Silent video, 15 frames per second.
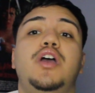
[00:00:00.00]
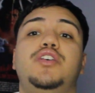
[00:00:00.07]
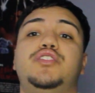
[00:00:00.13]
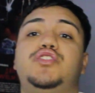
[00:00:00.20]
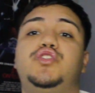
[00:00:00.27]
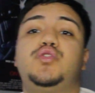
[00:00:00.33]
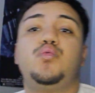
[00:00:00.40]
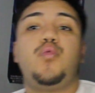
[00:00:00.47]

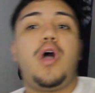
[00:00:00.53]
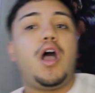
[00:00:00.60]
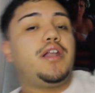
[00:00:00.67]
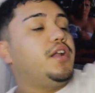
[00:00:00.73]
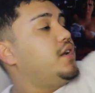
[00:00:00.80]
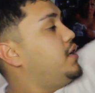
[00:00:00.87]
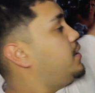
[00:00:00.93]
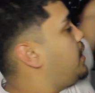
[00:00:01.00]

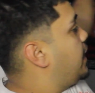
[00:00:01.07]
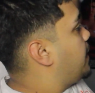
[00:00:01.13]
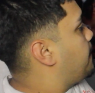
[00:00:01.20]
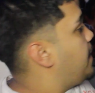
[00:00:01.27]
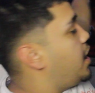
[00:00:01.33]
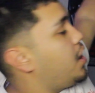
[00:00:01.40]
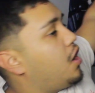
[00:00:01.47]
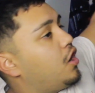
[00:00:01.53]
swatted like
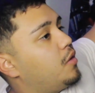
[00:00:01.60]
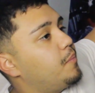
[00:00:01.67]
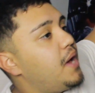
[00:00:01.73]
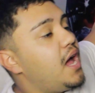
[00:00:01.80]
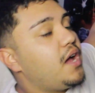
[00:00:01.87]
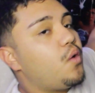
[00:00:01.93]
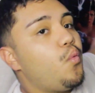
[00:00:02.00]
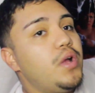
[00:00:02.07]
my arm
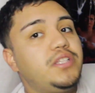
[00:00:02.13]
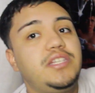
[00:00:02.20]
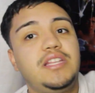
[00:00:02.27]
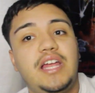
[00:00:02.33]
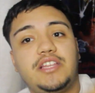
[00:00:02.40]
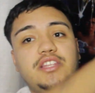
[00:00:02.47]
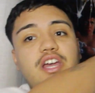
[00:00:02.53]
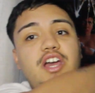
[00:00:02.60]
back once he
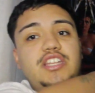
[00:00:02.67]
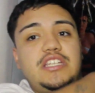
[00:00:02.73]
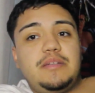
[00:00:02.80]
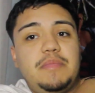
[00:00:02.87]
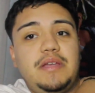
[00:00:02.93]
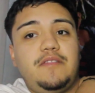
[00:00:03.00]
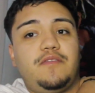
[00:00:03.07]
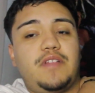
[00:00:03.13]
like touched
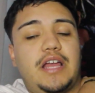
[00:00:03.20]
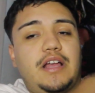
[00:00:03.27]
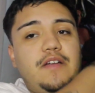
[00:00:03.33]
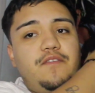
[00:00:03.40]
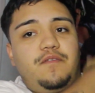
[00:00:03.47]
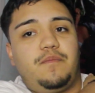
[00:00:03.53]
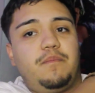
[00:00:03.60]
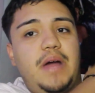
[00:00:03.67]
me, like
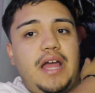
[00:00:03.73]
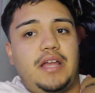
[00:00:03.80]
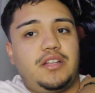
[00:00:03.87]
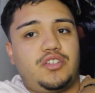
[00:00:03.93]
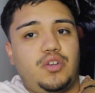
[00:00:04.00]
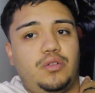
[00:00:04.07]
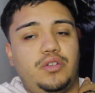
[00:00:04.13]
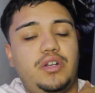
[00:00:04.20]
my
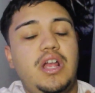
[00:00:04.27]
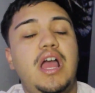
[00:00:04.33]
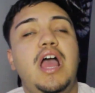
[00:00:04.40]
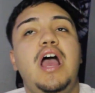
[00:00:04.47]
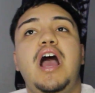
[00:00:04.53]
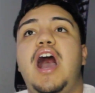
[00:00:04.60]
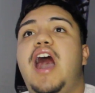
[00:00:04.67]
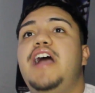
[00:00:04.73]
shoulder.
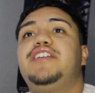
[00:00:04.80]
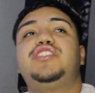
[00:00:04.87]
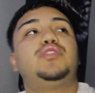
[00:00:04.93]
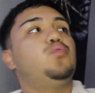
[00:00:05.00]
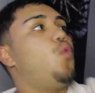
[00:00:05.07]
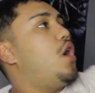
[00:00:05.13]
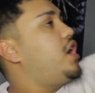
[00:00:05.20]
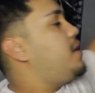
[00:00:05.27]
I
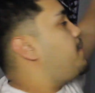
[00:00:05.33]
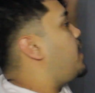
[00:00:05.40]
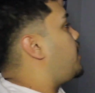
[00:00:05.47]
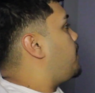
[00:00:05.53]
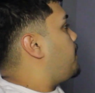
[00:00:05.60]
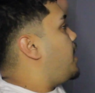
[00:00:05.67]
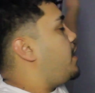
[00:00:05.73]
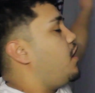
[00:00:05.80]
swatted
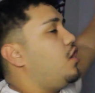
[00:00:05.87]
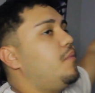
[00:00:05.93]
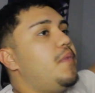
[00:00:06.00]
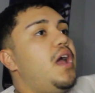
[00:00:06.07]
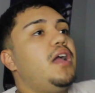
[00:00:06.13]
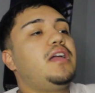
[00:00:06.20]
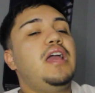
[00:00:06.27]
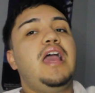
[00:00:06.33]
my arm
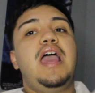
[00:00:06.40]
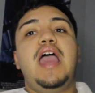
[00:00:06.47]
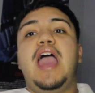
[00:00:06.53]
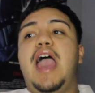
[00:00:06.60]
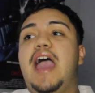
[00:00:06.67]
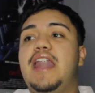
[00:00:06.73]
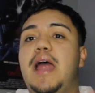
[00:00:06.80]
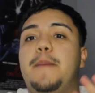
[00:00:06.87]
back
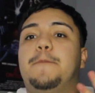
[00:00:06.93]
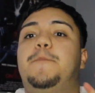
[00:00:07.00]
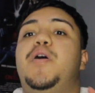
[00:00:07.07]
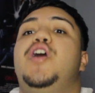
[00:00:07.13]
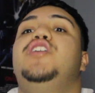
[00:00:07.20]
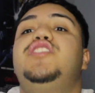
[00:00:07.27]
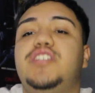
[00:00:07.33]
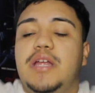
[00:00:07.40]
and I
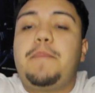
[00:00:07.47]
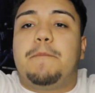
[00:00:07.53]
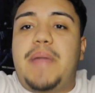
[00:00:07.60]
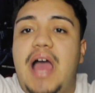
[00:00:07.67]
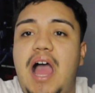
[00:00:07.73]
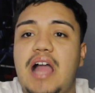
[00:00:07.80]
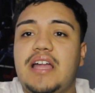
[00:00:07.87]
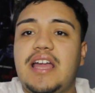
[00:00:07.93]
pushed him
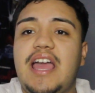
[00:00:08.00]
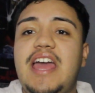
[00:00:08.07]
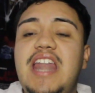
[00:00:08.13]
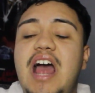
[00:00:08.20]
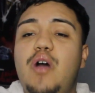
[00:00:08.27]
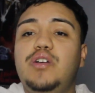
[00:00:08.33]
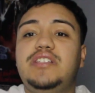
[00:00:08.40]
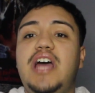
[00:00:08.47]
back and
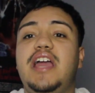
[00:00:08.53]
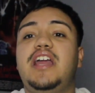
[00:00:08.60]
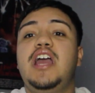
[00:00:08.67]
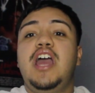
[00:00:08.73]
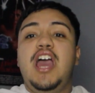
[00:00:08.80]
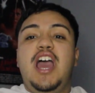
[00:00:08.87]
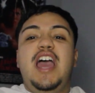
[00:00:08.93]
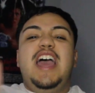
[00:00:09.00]
I was like,
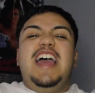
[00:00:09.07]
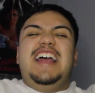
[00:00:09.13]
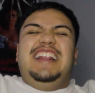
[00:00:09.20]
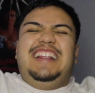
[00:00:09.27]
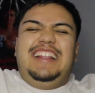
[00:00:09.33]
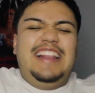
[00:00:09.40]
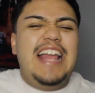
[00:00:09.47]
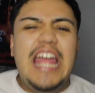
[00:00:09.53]

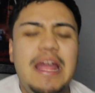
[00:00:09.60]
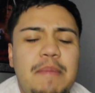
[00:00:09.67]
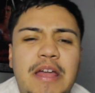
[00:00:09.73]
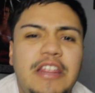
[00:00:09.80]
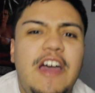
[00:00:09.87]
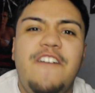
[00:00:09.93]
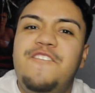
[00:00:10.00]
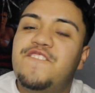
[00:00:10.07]
leave me
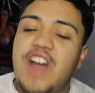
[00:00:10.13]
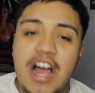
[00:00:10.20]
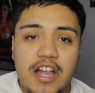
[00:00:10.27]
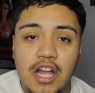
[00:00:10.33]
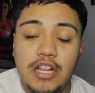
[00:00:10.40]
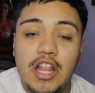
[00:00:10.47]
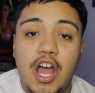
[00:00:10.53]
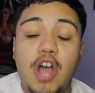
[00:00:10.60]
the fuck
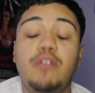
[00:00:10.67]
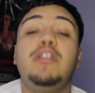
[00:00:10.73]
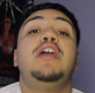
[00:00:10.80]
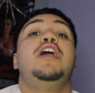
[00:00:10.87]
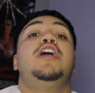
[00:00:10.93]
alone.